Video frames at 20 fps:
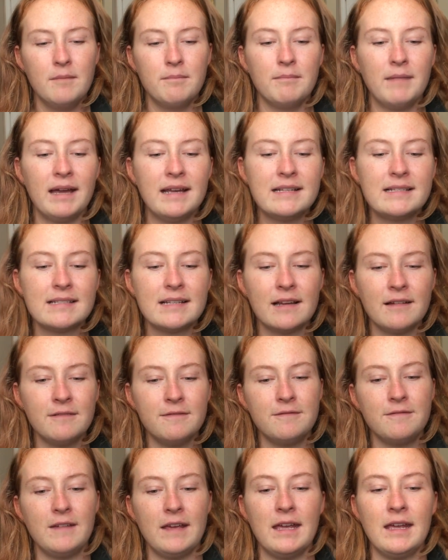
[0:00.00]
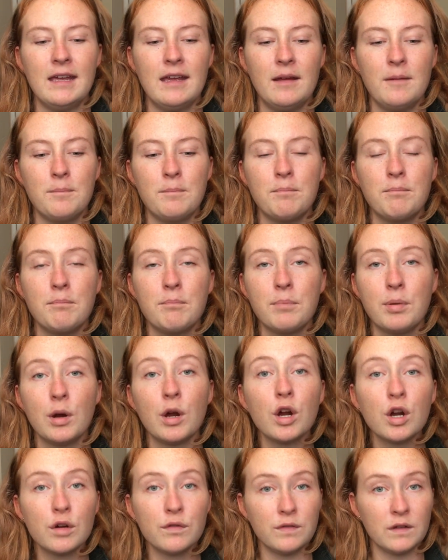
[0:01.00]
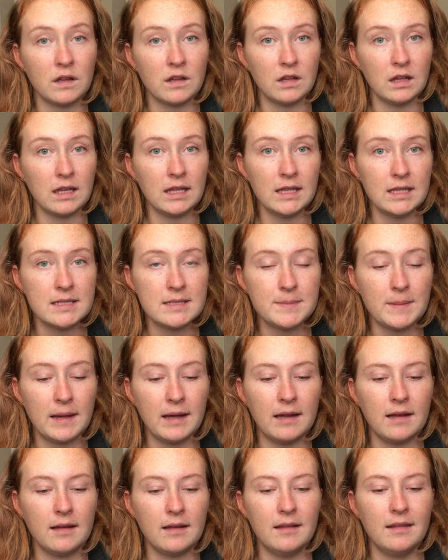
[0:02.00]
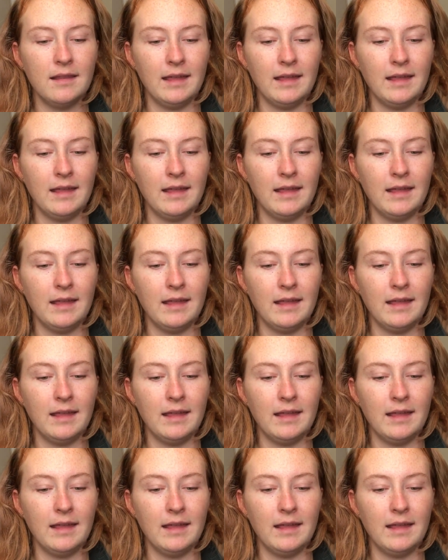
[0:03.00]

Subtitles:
My stuff fit perfectly in this bag,